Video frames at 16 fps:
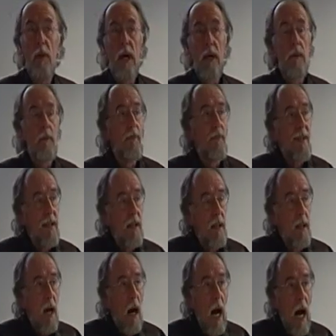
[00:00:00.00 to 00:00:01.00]
about
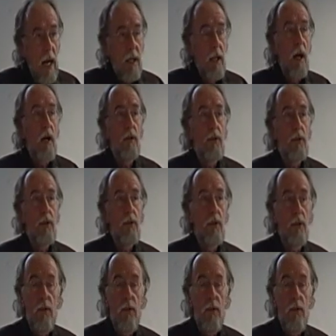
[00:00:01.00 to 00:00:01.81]
high culture